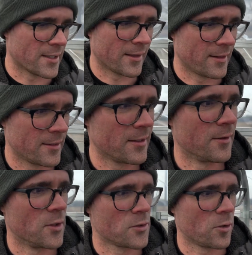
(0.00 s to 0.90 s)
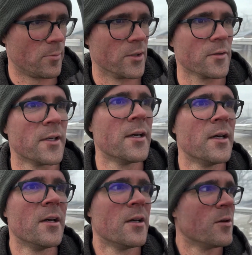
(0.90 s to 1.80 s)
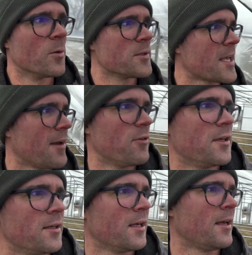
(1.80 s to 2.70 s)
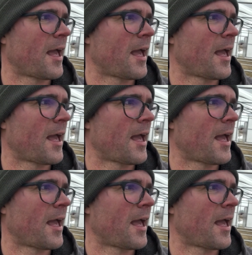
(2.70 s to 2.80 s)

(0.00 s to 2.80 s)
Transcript: I think, of this whole build was having